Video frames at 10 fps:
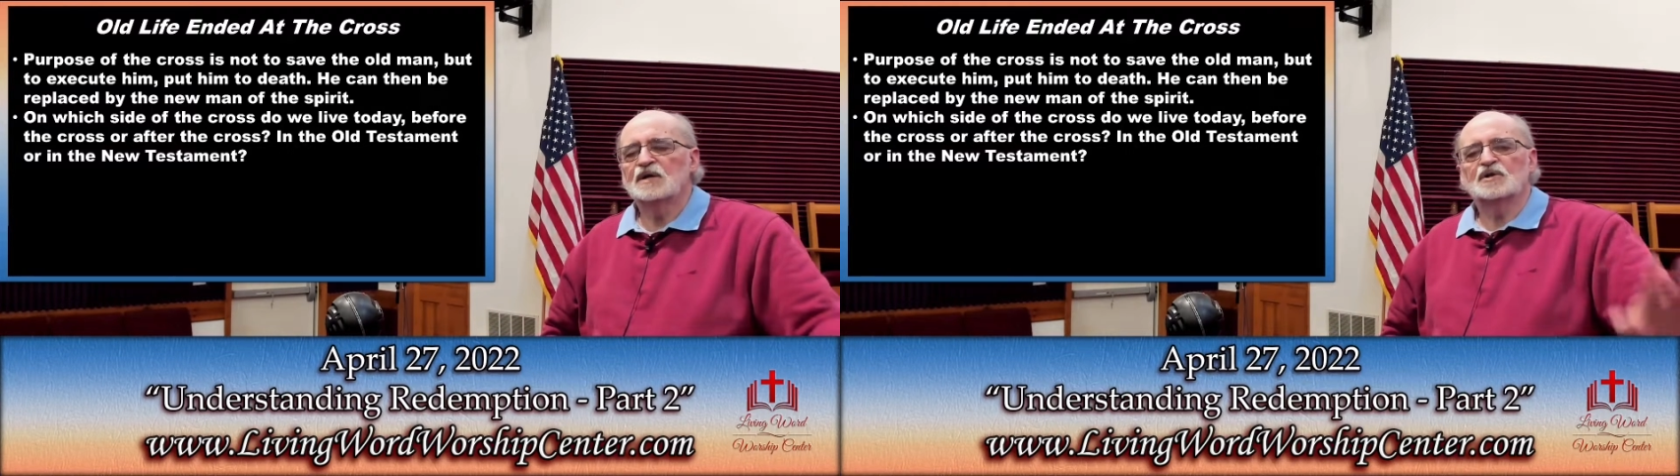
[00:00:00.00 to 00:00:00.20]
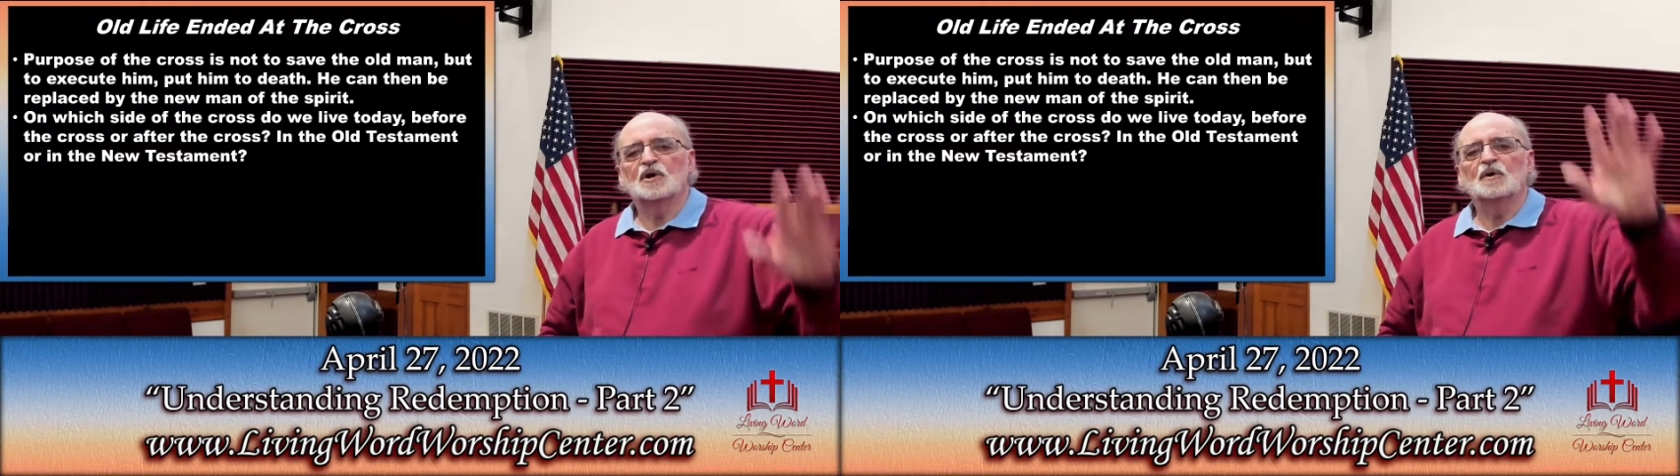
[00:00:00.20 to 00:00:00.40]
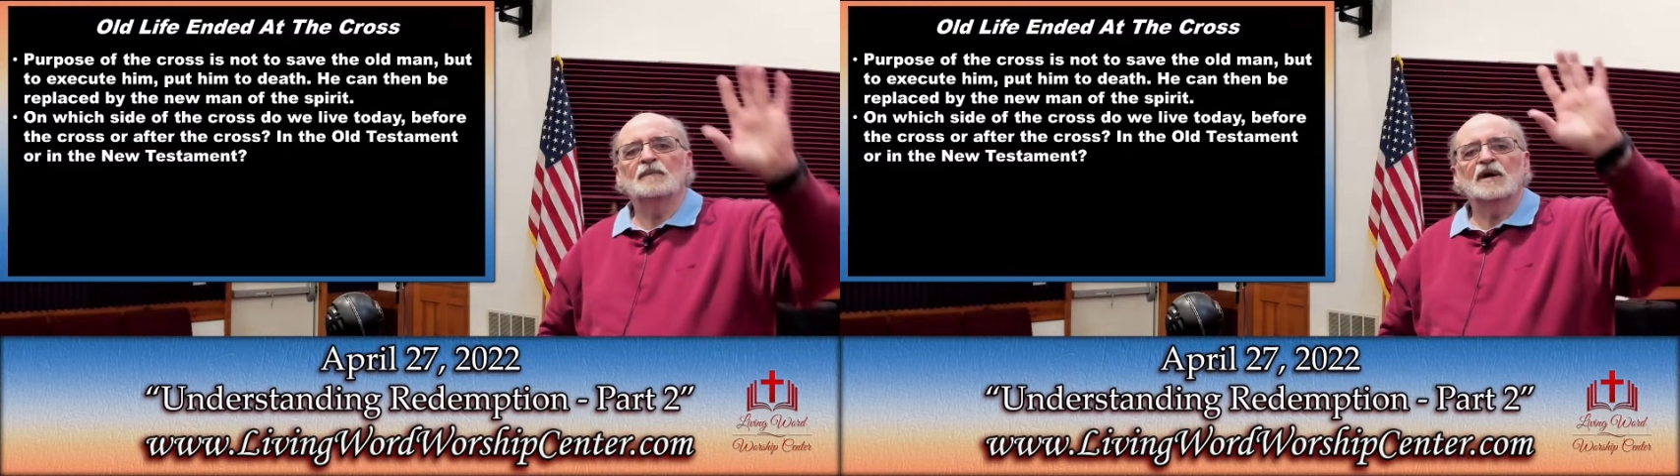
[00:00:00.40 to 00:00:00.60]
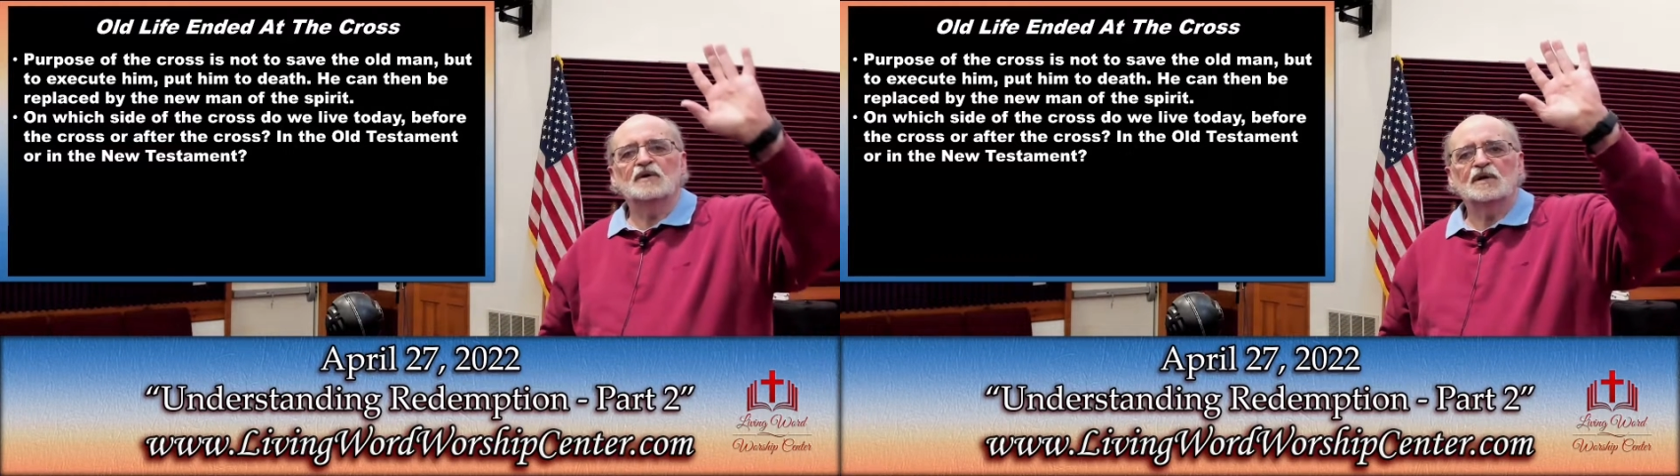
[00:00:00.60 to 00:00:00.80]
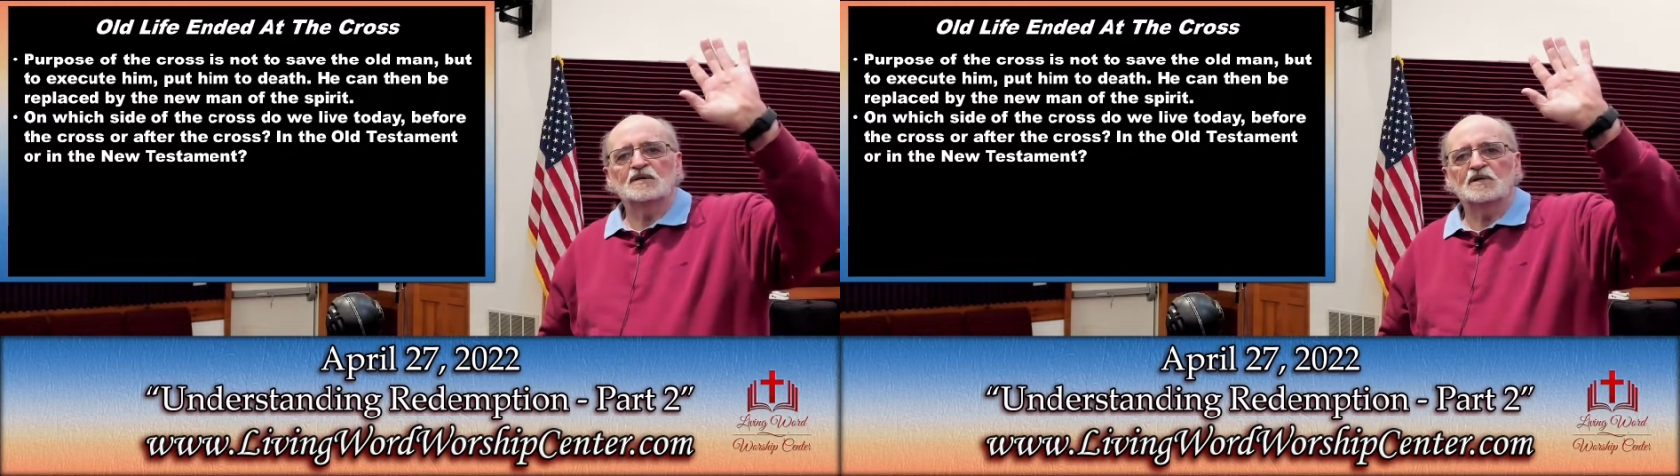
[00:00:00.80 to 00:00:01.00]
2
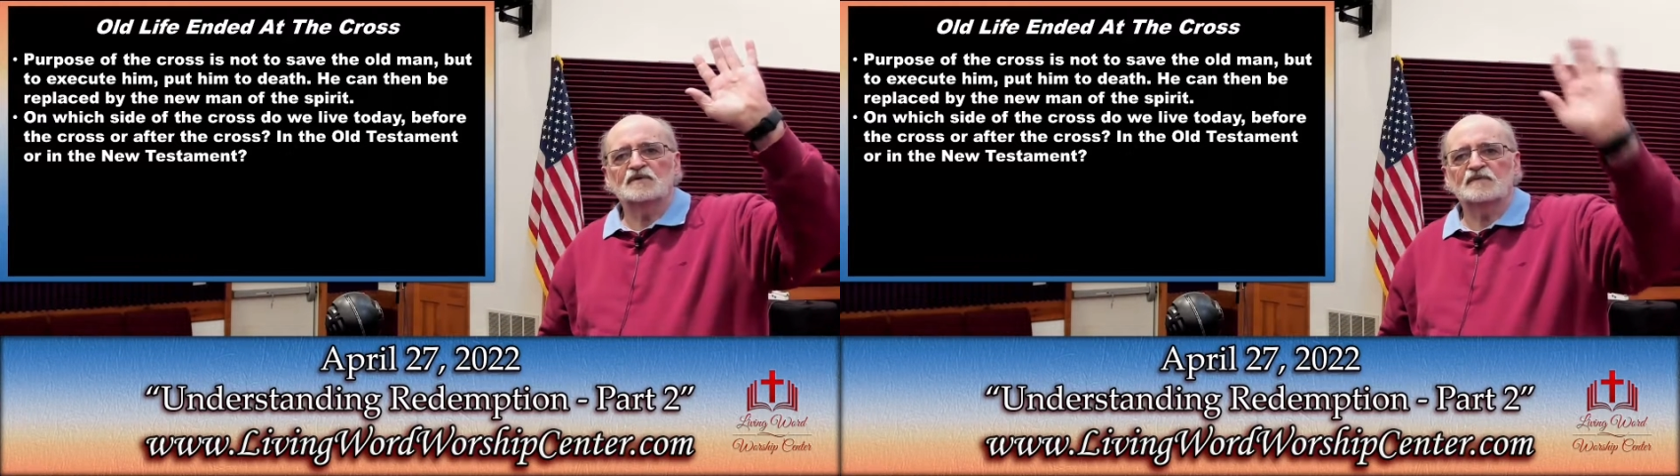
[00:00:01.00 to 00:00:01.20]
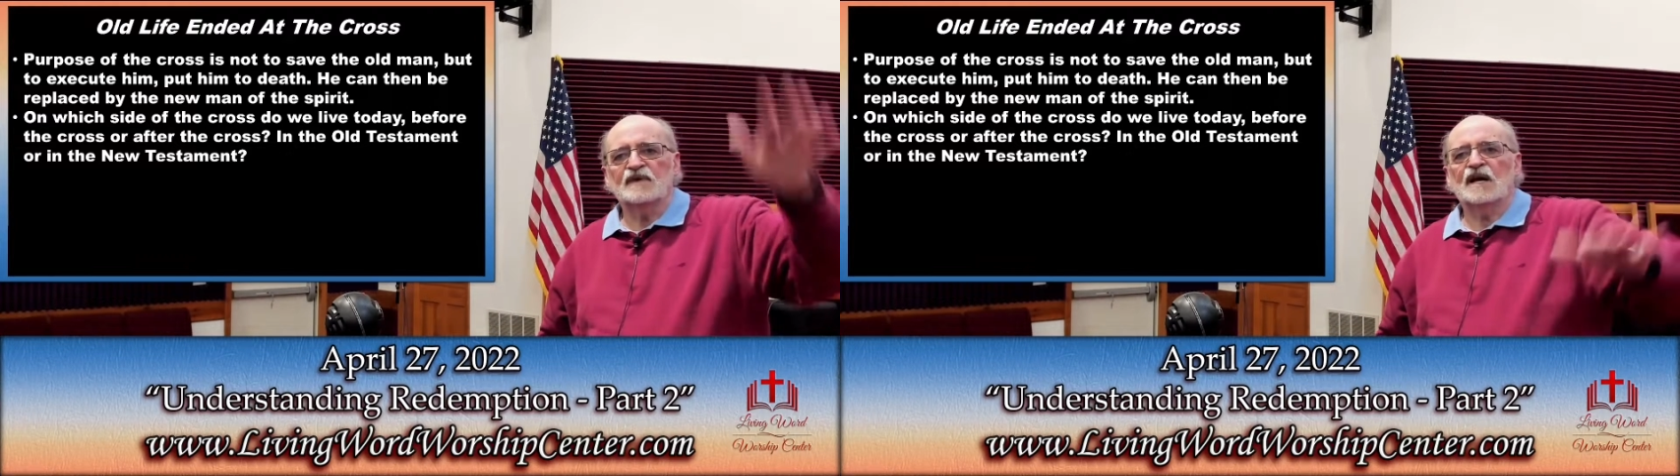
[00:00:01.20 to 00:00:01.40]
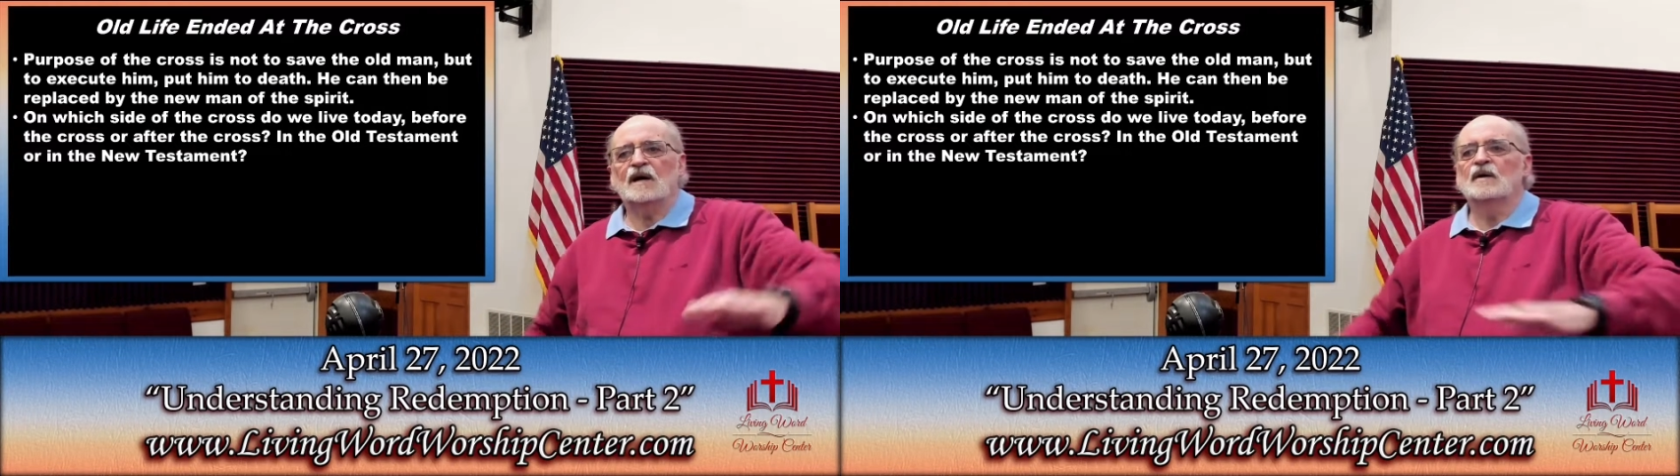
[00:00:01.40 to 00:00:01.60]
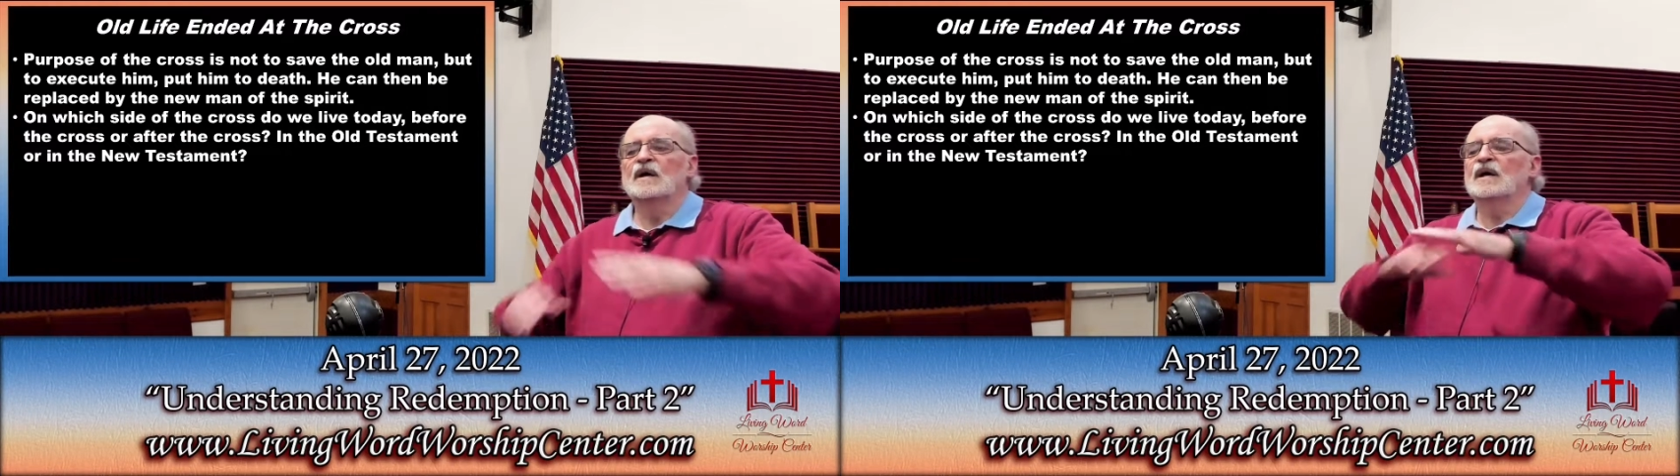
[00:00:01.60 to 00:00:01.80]
million years from now